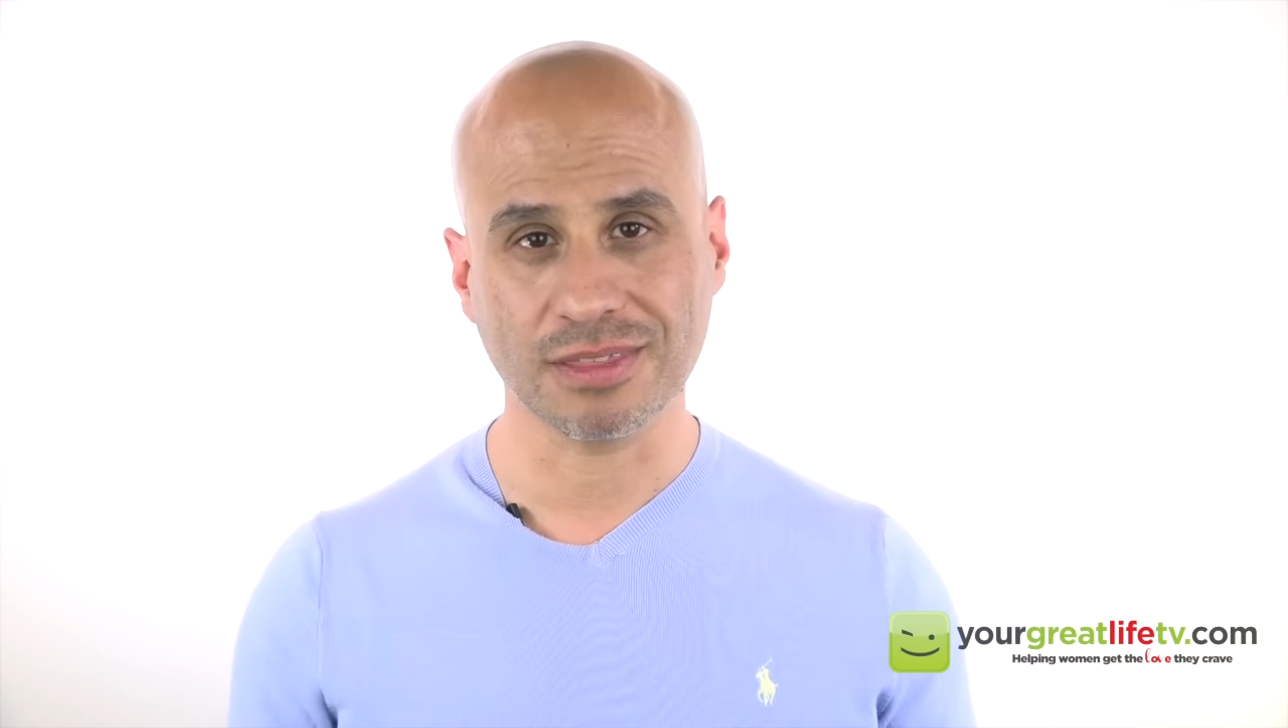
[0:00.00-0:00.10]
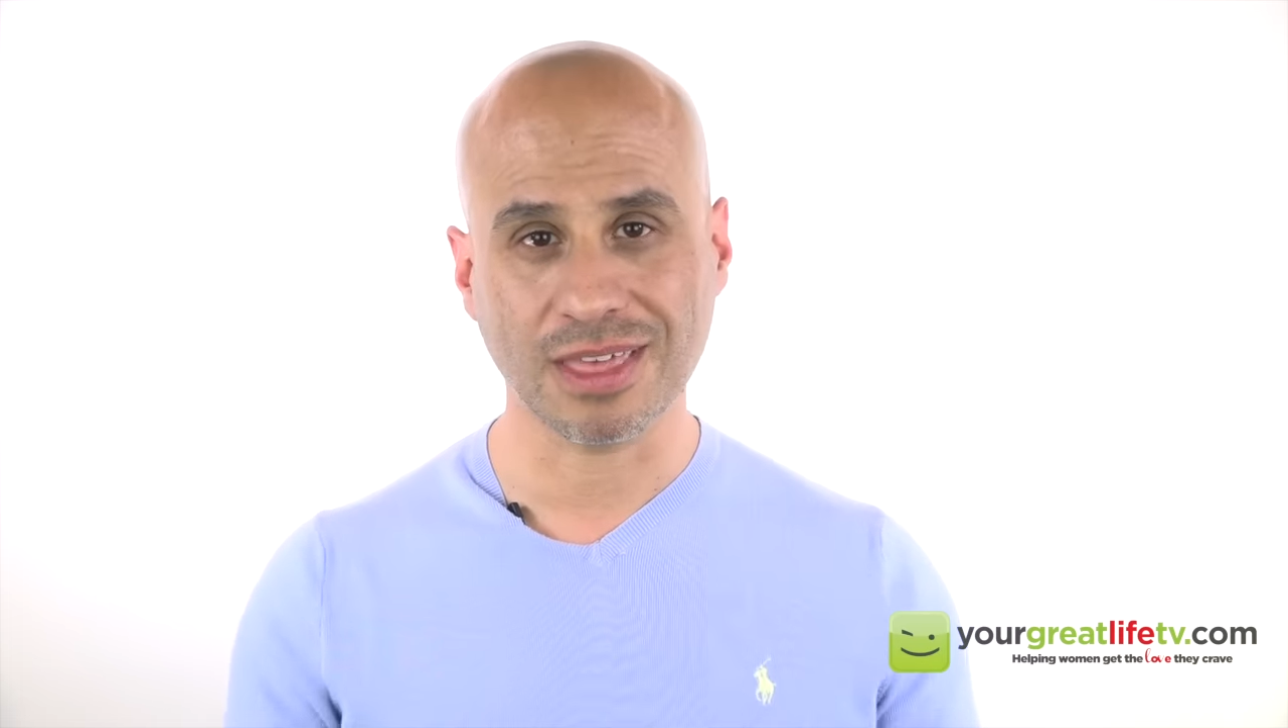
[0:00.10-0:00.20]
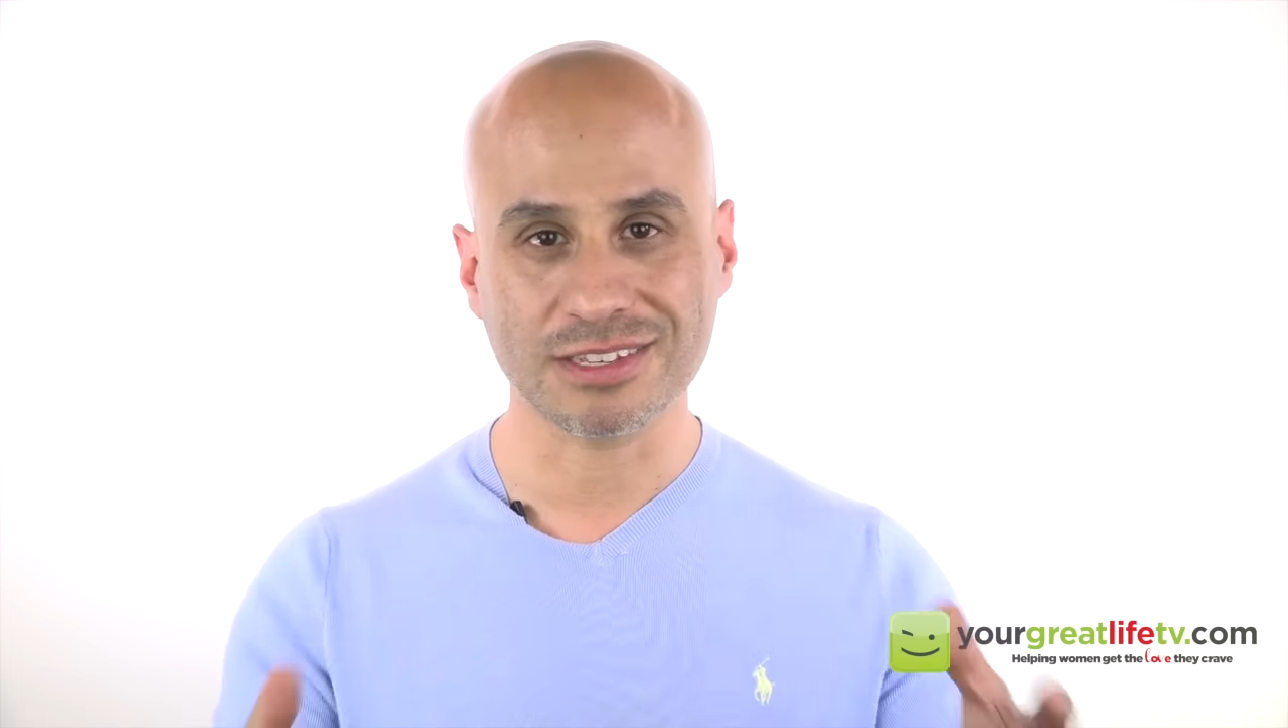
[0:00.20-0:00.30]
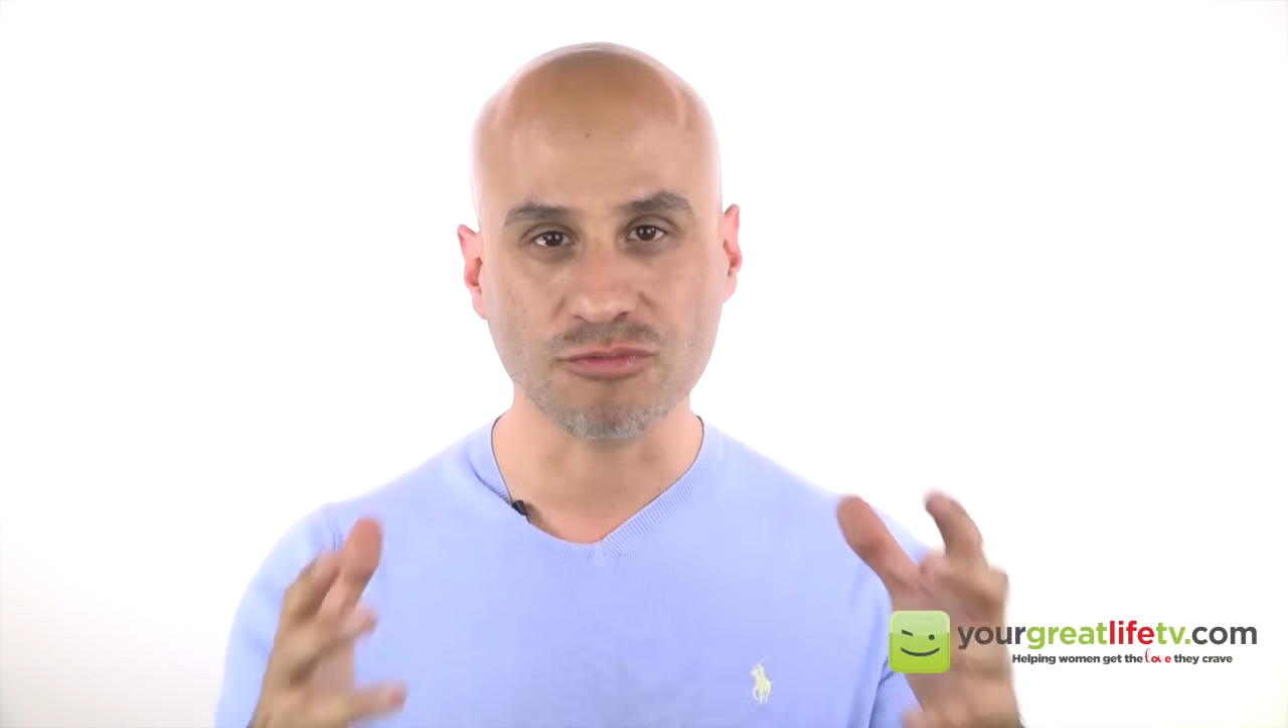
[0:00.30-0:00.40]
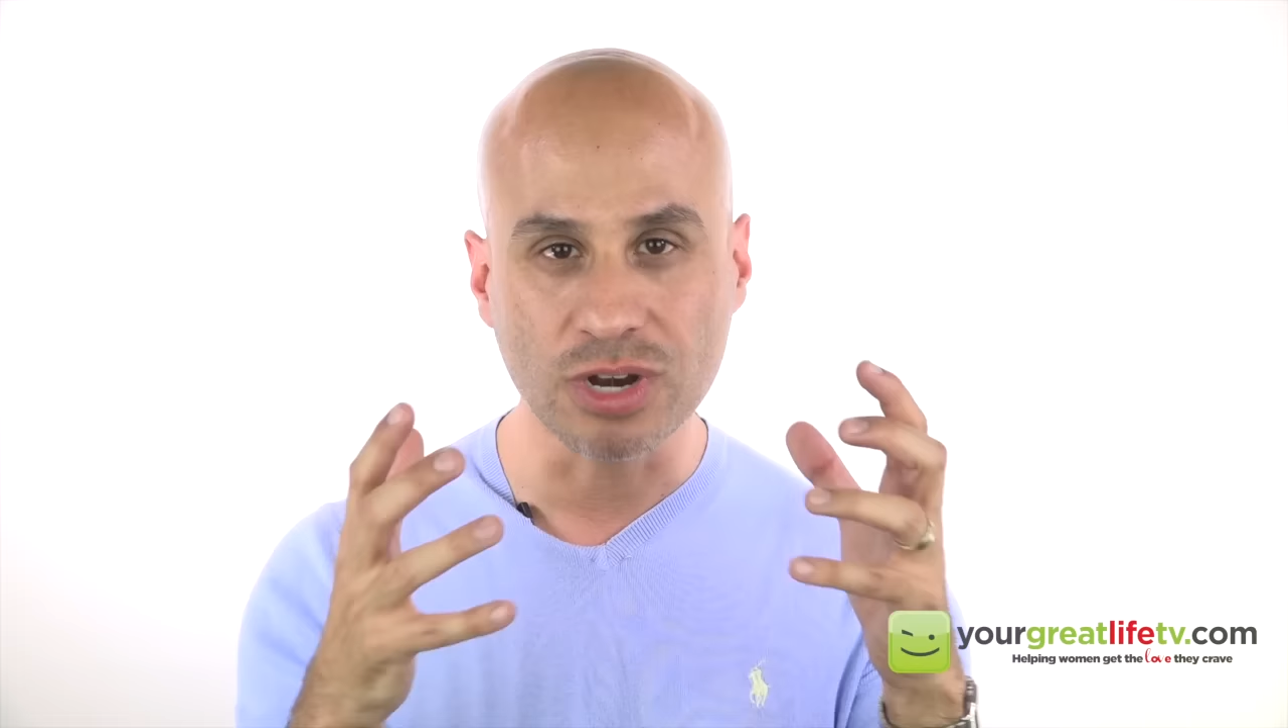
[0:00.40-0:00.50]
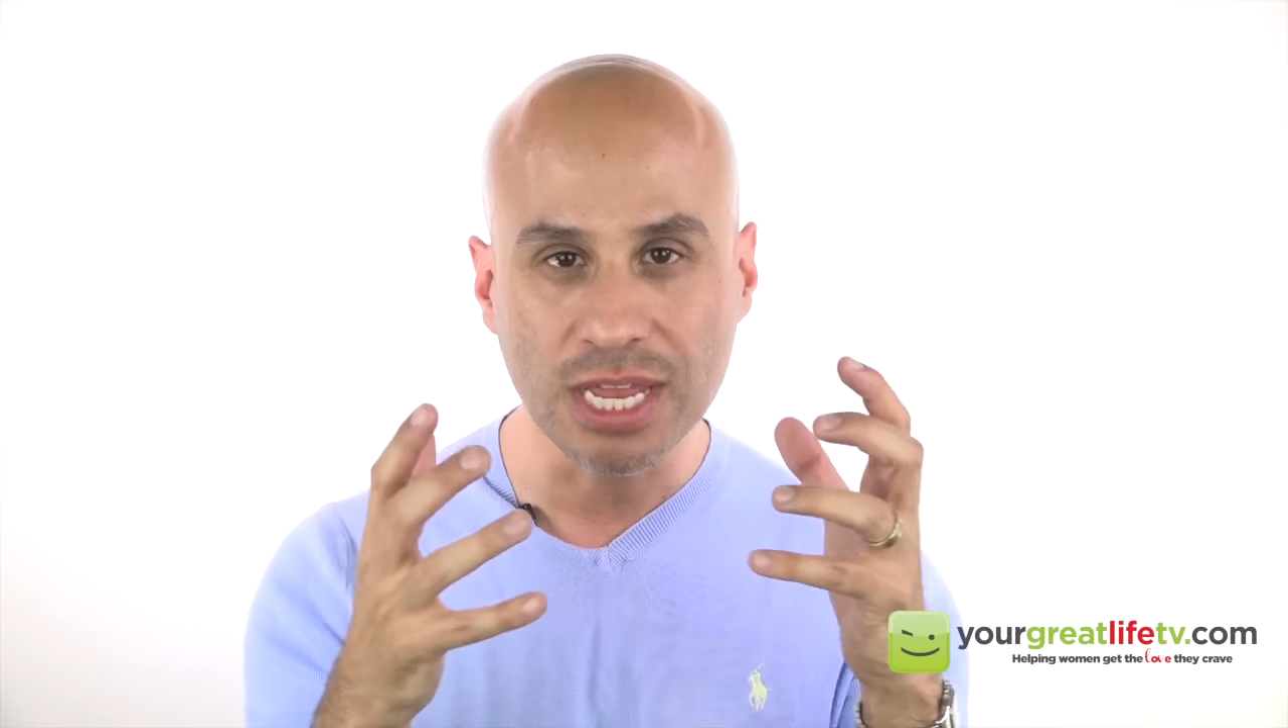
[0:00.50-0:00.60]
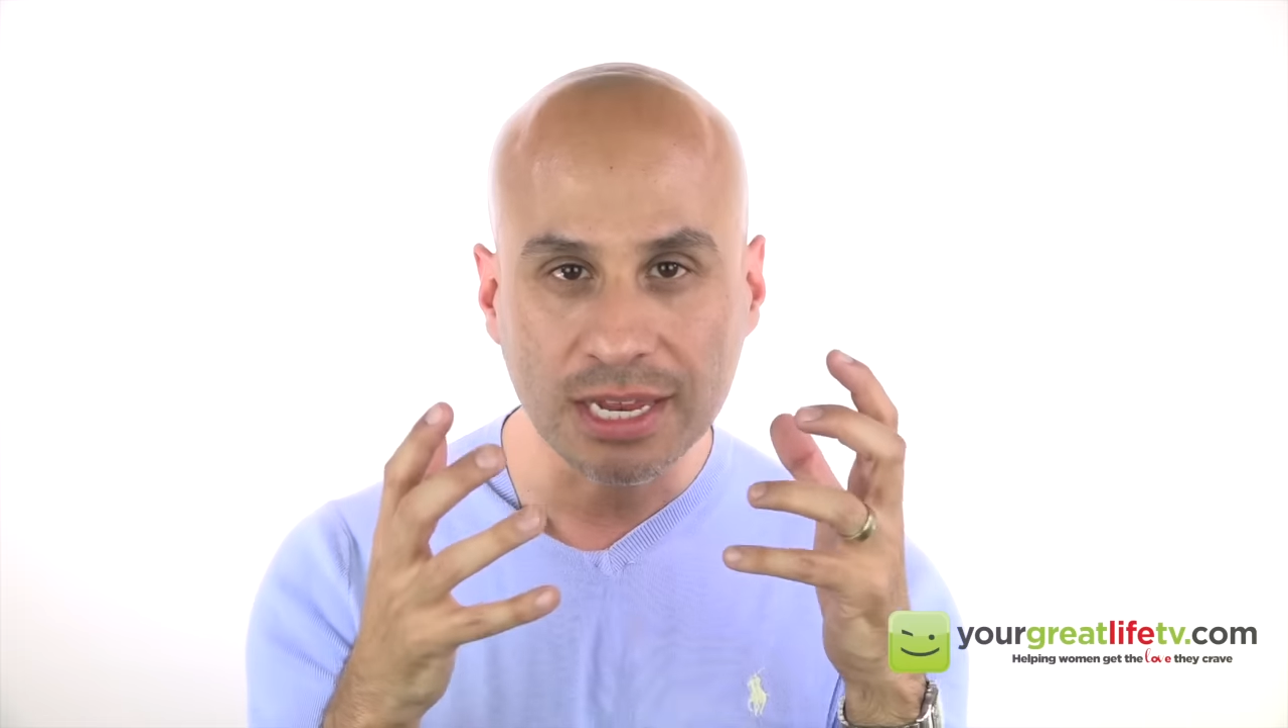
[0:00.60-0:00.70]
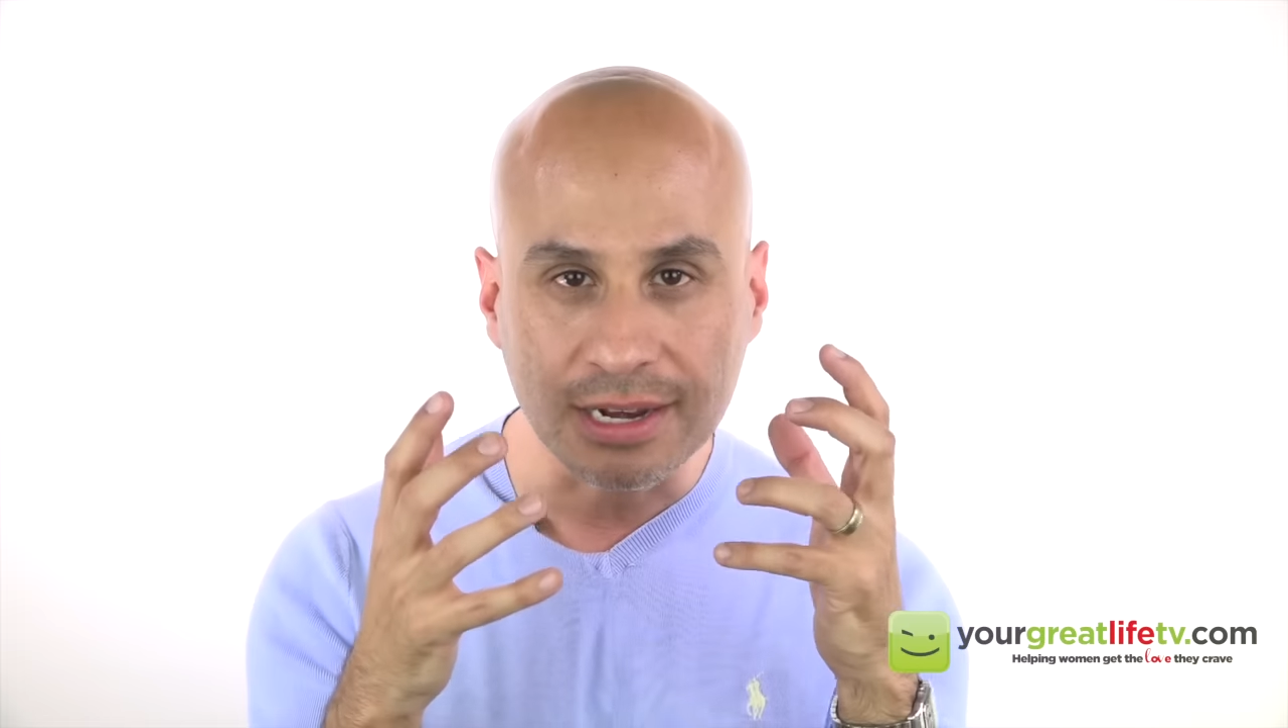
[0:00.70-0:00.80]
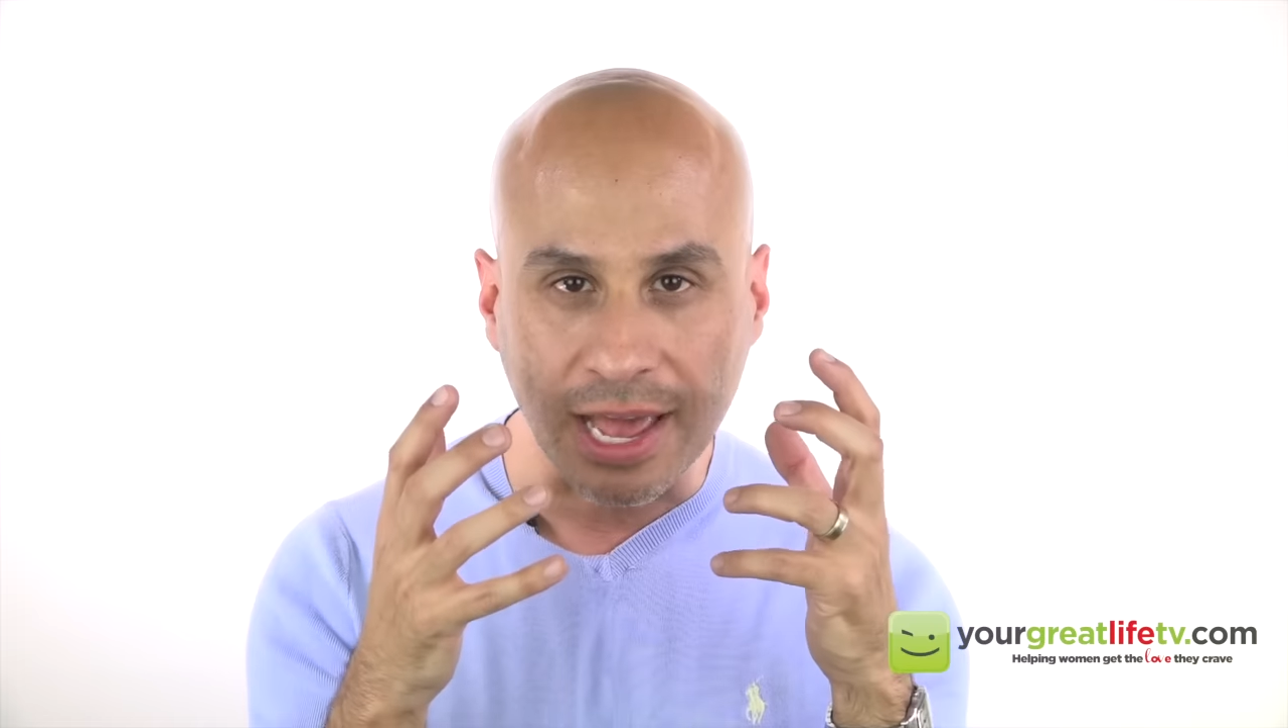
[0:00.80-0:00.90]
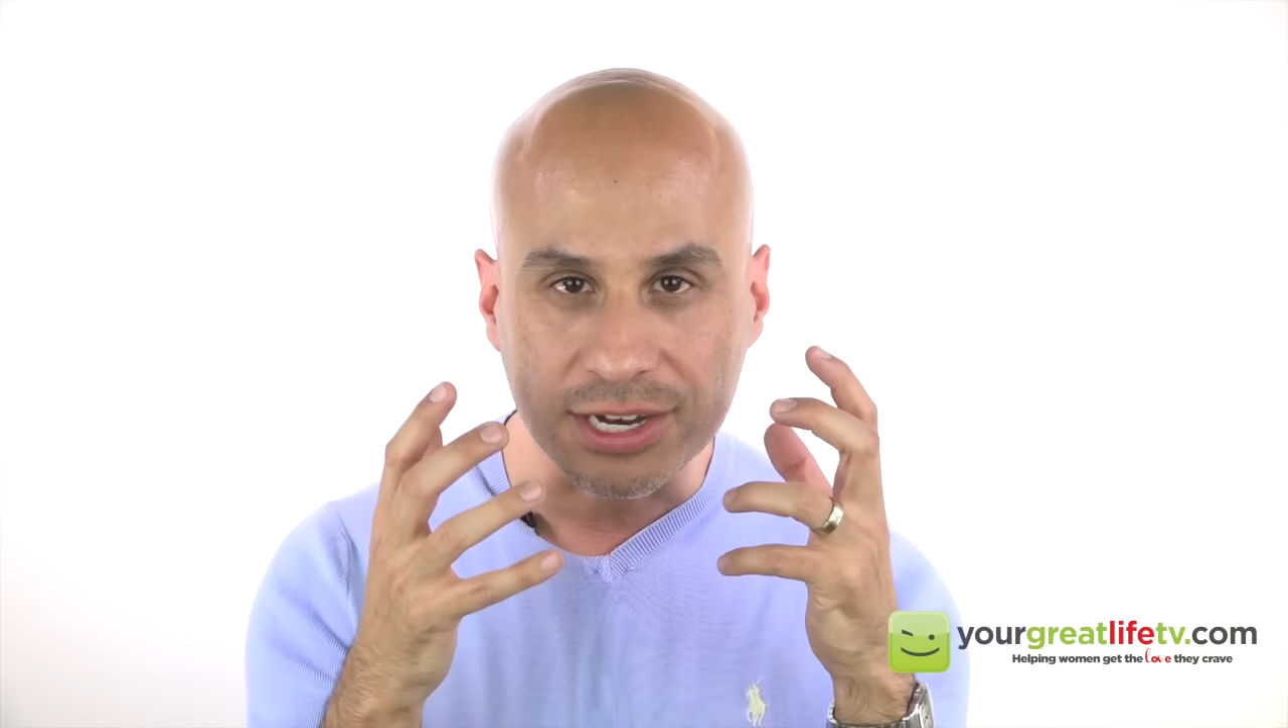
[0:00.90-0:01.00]
And that's
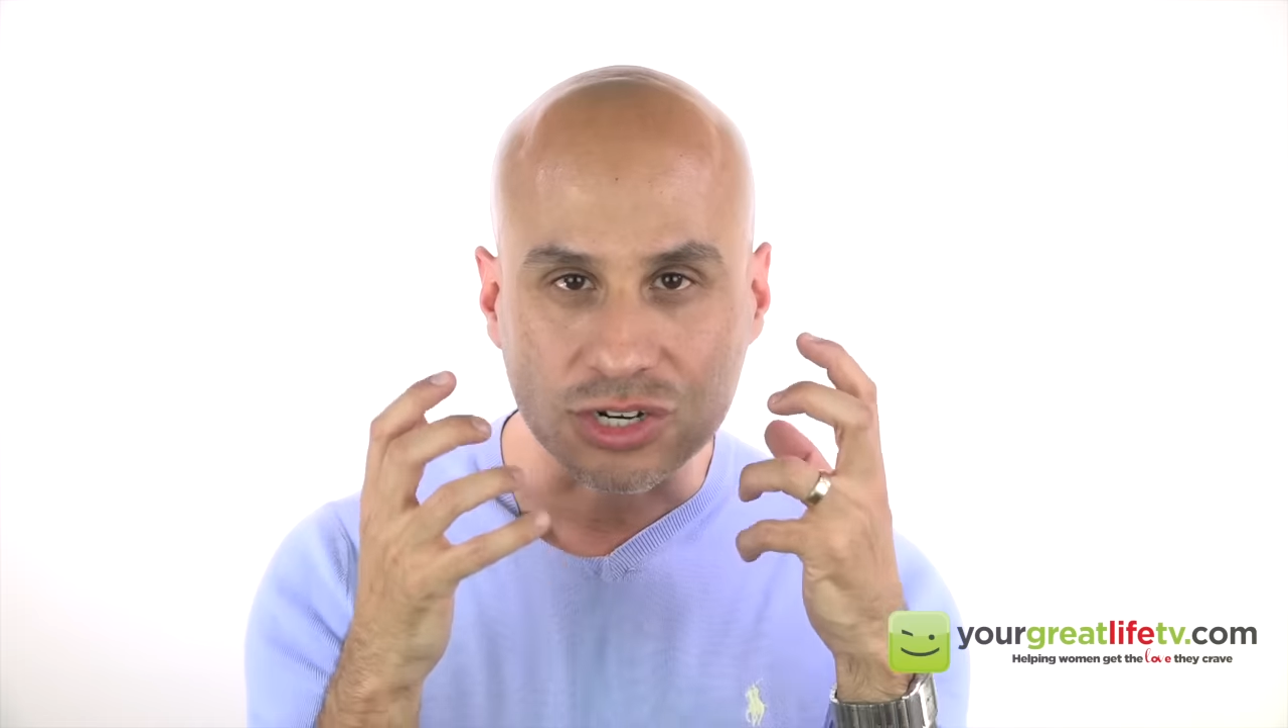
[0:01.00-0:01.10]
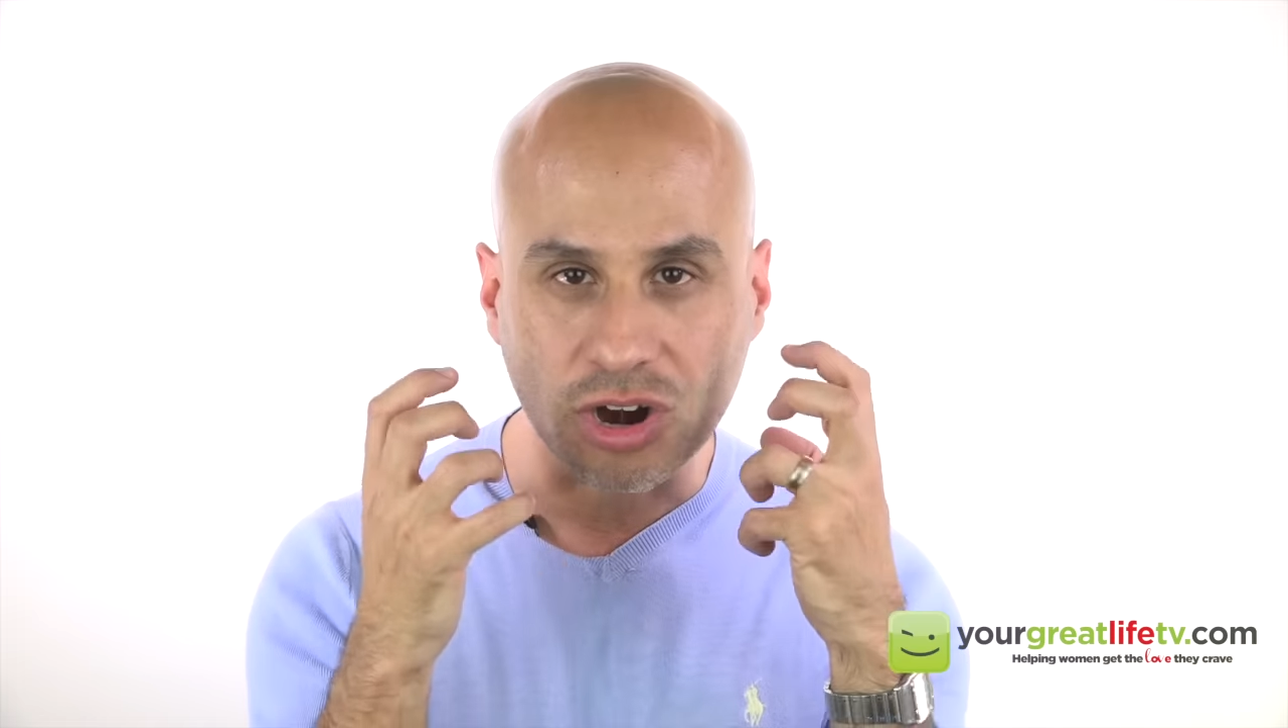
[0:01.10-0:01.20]
reignite